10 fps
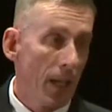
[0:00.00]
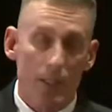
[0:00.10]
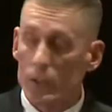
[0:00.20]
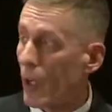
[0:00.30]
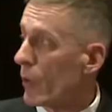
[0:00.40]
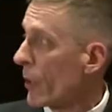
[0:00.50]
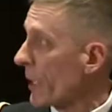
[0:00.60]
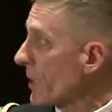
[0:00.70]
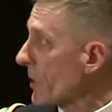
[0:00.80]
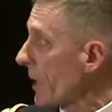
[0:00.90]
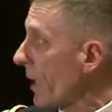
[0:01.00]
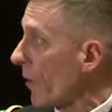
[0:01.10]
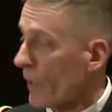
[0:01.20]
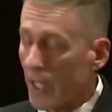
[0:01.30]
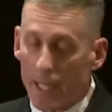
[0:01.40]
And so you're going to see
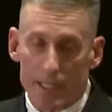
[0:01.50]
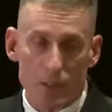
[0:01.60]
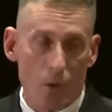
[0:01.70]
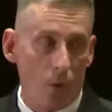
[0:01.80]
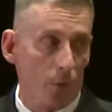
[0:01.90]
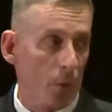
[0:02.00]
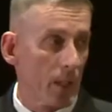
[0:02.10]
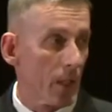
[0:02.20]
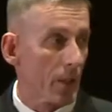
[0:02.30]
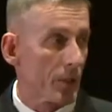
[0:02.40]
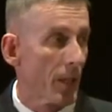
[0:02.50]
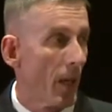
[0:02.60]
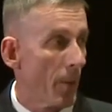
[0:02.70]
over the next two or three years,